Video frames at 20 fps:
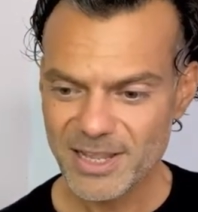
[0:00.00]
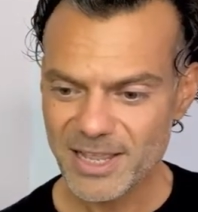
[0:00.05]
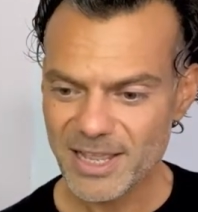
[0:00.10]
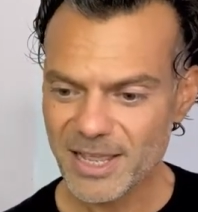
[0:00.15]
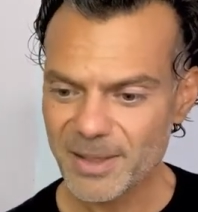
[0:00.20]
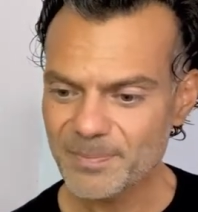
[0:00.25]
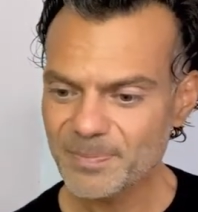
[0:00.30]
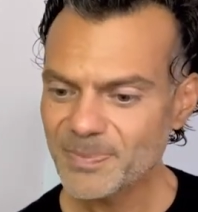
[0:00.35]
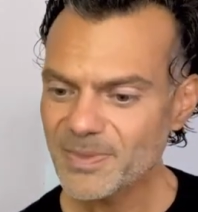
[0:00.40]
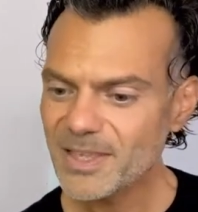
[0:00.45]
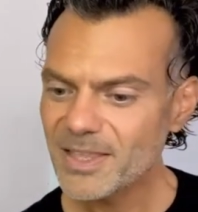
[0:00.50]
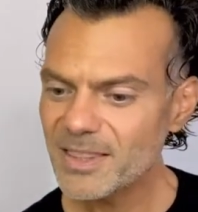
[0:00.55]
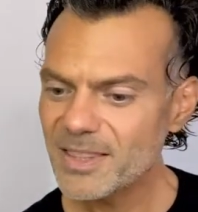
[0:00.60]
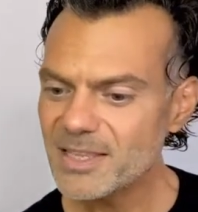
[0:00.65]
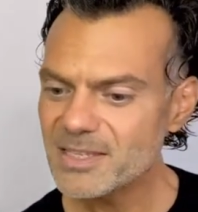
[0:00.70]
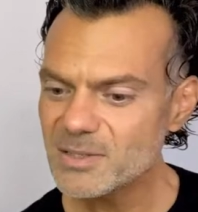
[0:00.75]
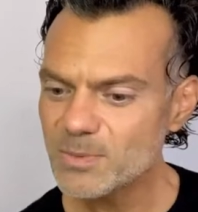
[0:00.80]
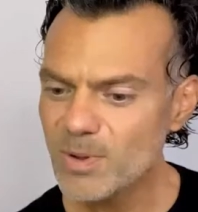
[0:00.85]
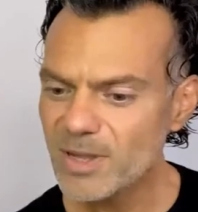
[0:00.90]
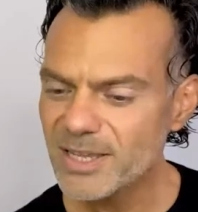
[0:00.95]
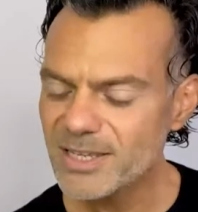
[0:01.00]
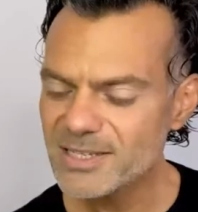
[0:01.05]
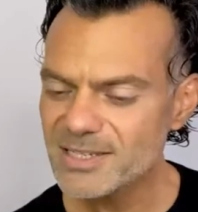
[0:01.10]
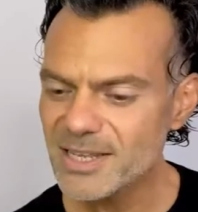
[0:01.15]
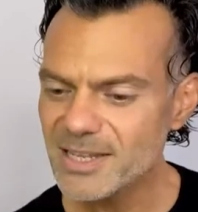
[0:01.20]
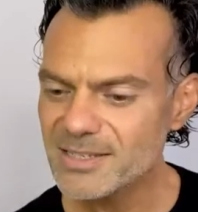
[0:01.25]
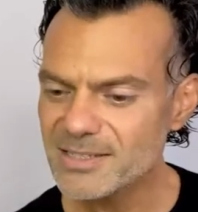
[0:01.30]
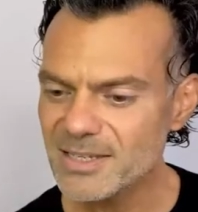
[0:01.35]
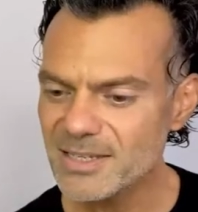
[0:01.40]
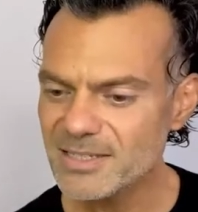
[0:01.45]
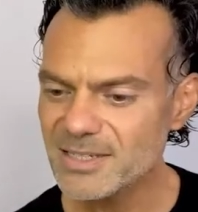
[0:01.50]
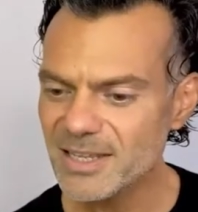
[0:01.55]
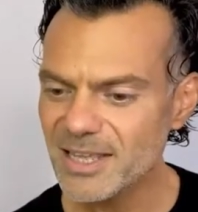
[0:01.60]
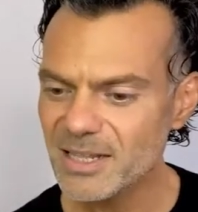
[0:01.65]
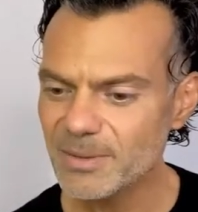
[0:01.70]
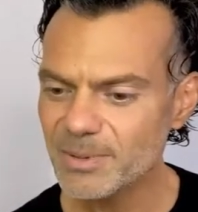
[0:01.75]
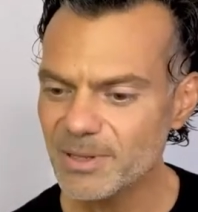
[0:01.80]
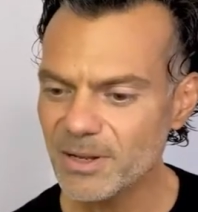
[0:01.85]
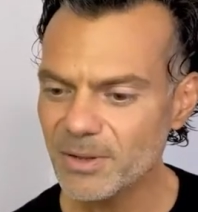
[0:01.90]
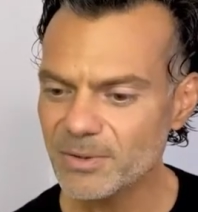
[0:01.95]
Um, this YSL says
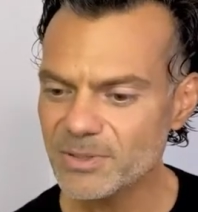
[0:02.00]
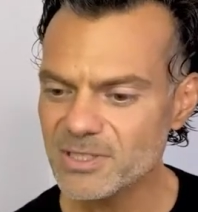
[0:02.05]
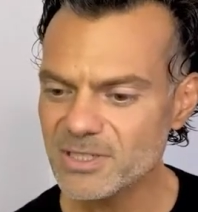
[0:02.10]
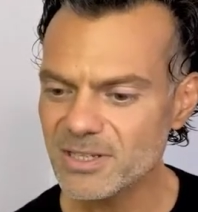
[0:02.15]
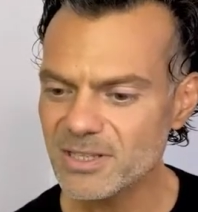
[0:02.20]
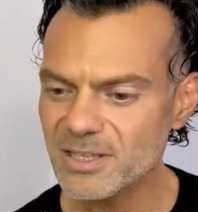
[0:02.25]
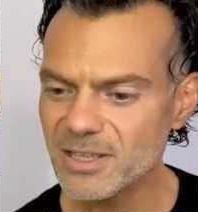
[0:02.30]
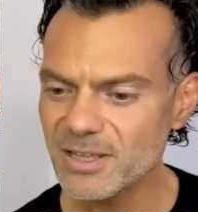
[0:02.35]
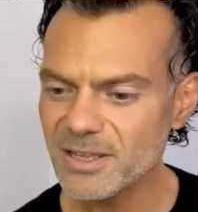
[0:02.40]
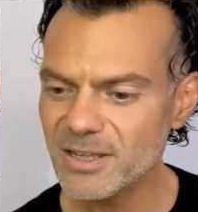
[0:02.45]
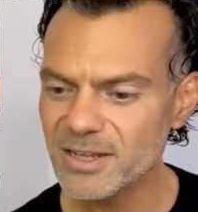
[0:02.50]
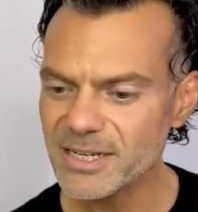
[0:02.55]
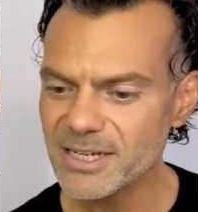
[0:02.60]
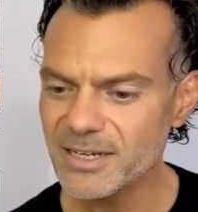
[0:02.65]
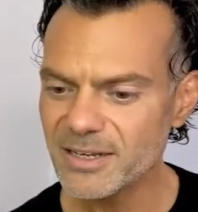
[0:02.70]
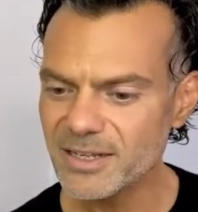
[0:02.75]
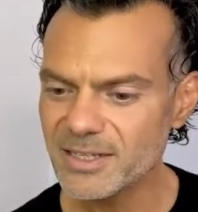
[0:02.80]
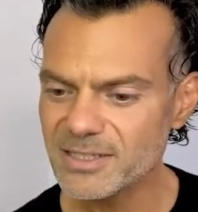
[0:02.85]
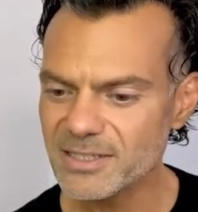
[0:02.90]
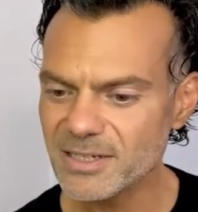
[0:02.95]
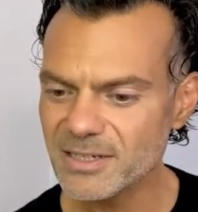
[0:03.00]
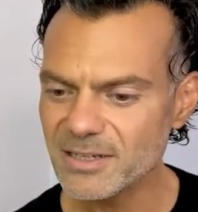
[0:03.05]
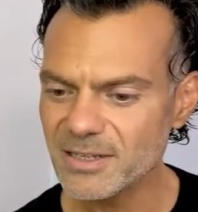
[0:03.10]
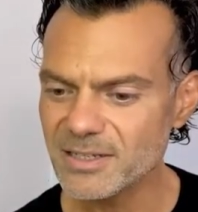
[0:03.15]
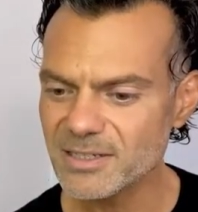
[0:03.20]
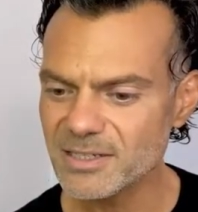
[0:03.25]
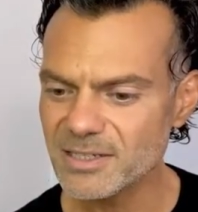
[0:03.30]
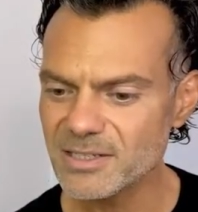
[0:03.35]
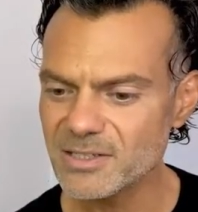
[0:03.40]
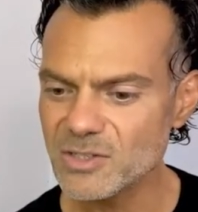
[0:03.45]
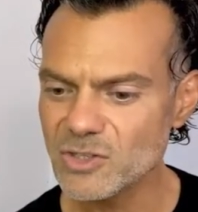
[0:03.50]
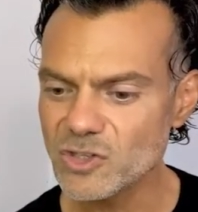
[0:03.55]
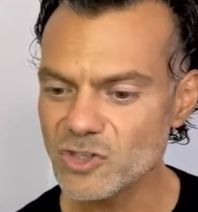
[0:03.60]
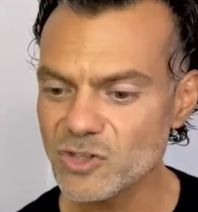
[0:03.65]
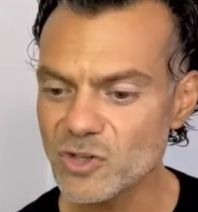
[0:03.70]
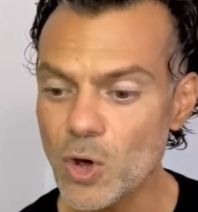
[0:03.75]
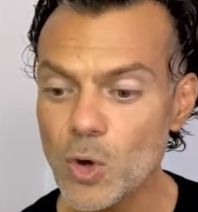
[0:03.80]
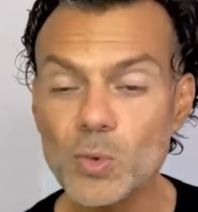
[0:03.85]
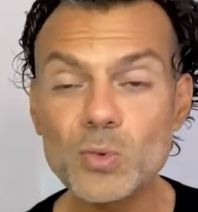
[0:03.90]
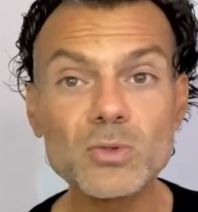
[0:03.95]
DL belongs to the early 1990s
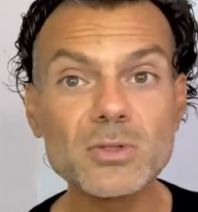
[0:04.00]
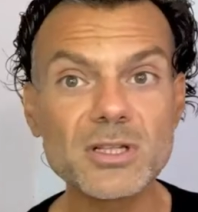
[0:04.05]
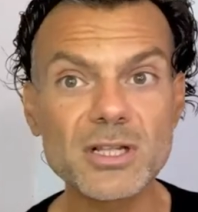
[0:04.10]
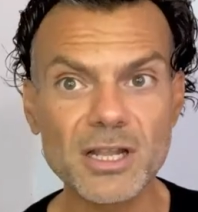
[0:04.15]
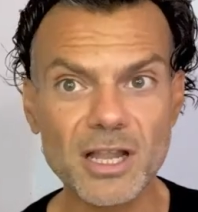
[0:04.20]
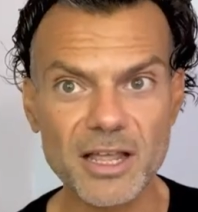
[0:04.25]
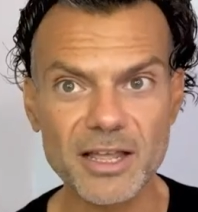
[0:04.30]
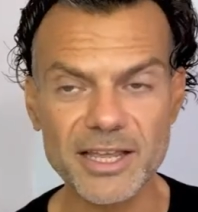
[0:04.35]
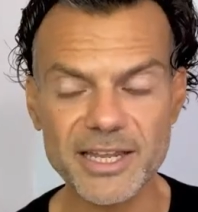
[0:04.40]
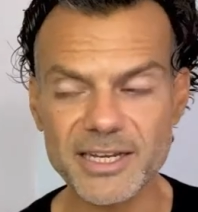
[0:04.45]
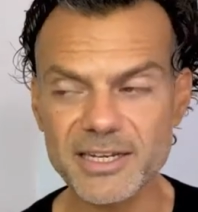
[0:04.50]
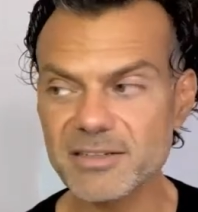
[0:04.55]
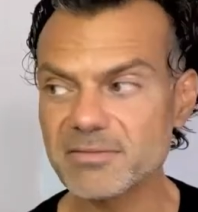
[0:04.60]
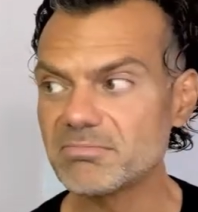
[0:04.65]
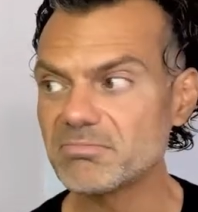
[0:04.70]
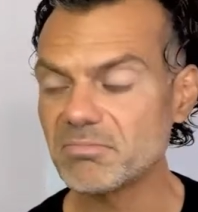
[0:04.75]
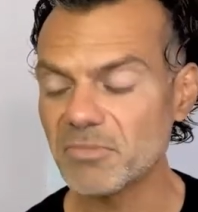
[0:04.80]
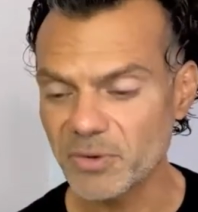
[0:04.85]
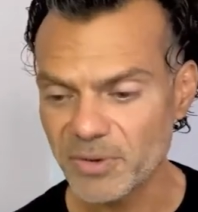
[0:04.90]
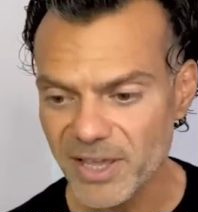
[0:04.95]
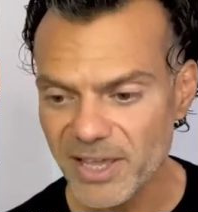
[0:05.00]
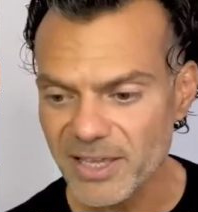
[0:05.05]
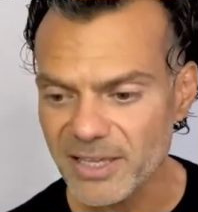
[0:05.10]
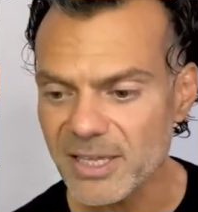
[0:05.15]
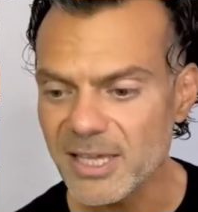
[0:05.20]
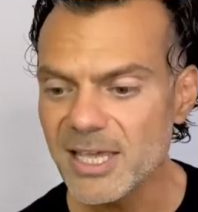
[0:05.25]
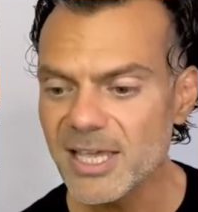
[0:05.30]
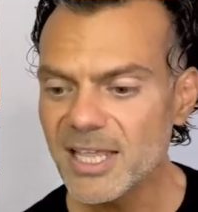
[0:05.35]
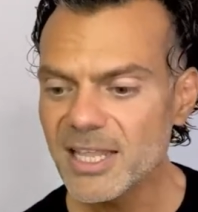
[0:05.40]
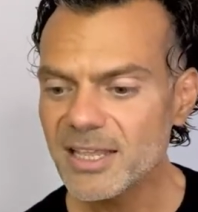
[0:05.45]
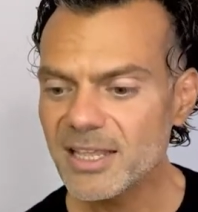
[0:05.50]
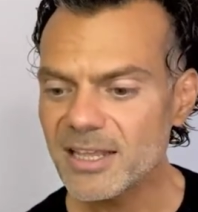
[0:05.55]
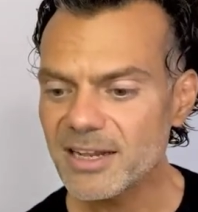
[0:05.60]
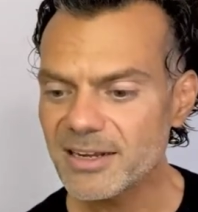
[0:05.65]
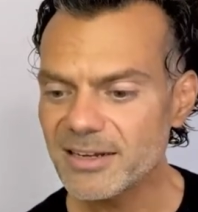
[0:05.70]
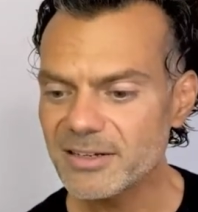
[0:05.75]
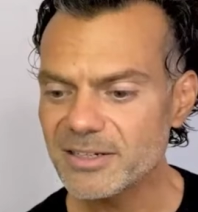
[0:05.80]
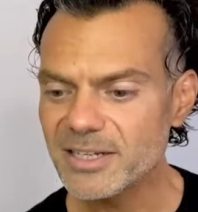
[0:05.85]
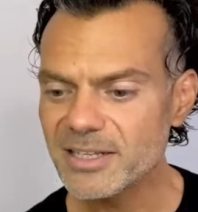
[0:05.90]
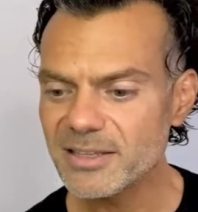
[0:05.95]
gold line, okay,
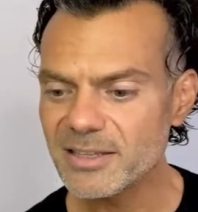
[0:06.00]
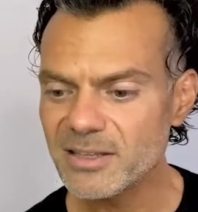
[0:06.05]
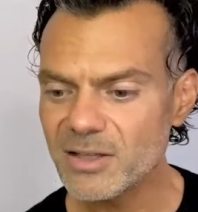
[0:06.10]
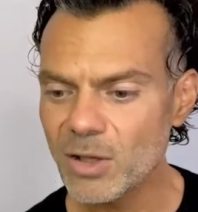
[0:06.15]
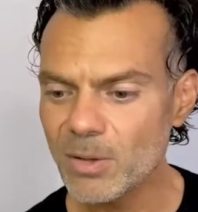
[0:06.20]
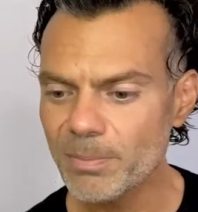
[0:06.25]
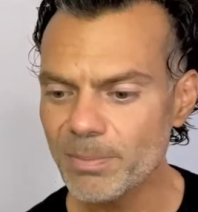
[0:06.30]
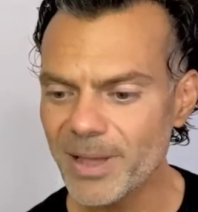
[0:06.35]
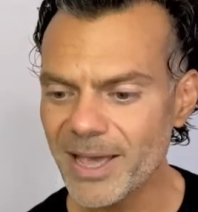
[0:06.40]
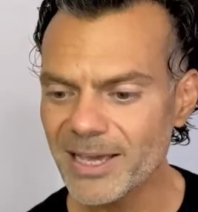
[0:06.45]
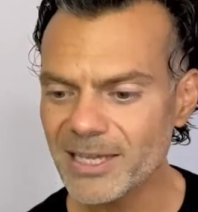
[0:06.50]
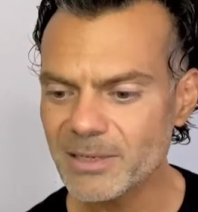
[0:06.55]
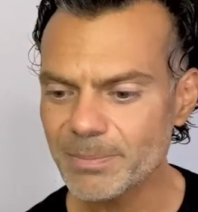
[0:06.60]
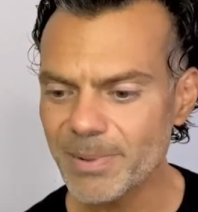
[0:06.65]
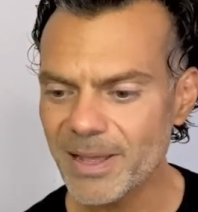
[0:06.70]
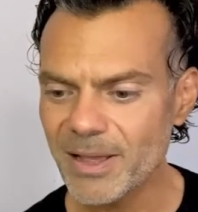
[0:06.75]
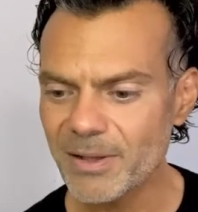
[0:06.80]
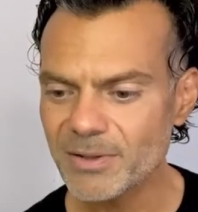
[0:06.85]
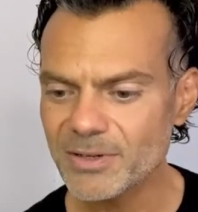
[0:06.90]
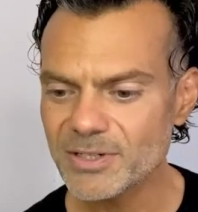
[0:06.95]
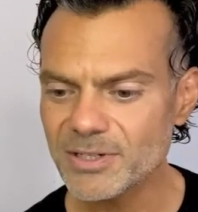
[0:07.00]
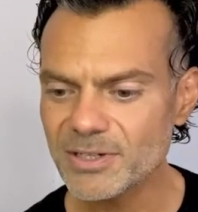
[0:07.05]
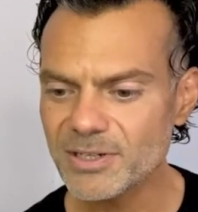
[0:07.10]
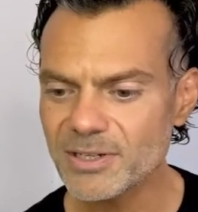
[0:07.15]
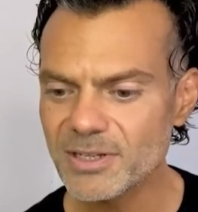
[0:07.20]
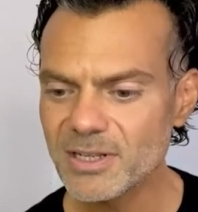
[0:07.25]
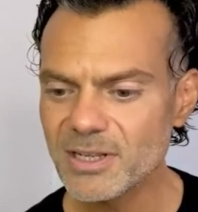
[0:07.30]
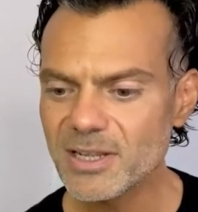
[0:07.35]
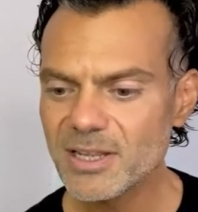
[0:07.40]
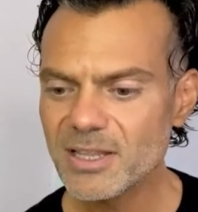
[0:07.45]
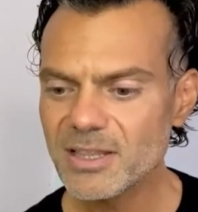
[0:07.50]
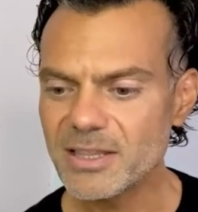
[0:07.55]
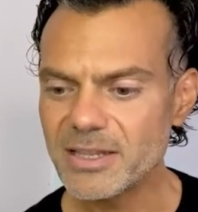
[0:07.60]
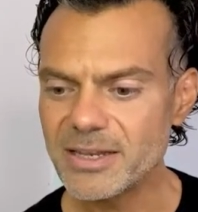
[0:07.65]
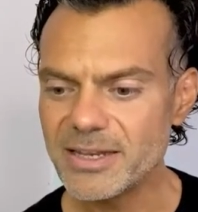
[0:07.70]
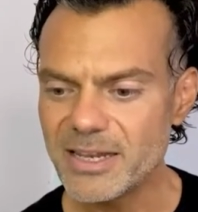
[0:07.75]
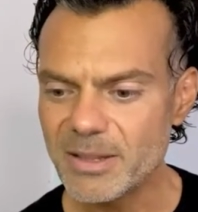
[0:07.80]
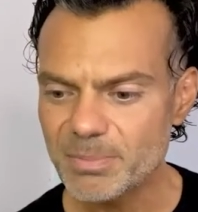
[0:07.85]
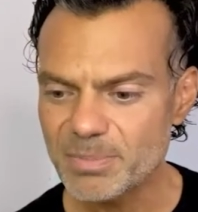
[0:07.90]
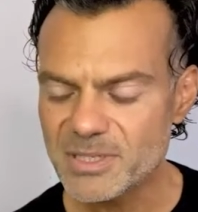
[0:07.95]
including the compact powder, the
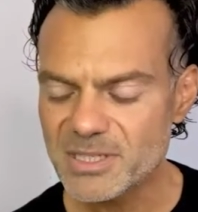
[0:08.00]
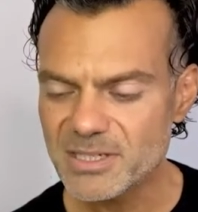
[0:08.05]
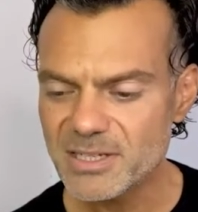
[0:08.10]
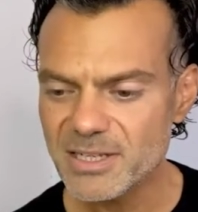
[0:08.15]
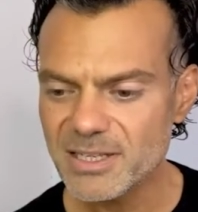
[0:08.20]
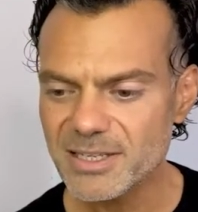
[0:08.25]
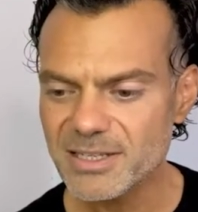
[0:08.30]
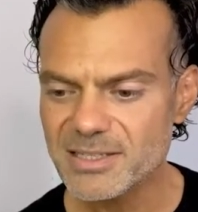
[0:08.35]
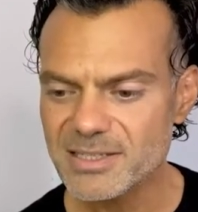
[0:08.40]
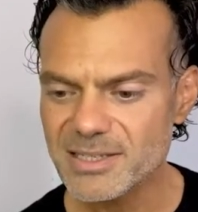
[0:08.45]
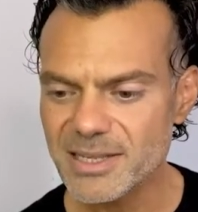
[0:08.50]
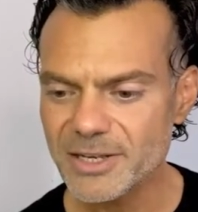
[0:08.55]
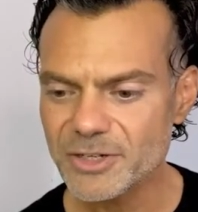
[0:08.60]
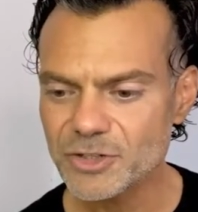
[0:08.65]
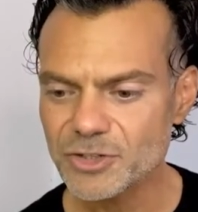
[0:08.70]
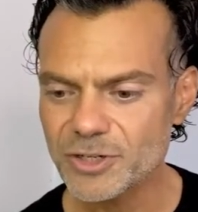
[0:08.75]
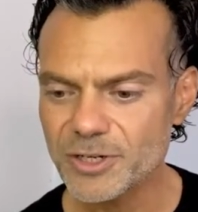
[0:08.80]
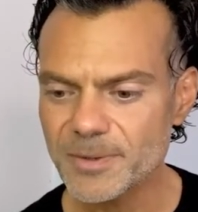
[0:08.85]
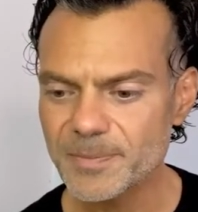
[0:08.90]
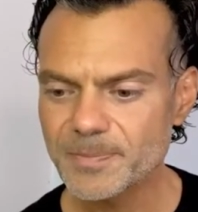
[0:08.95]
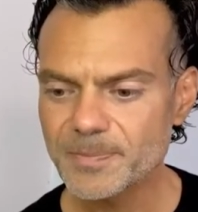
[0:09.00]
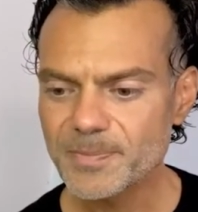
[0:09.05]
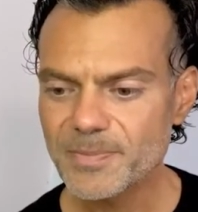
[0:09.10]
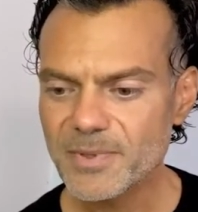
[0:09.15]
lipstick, etc.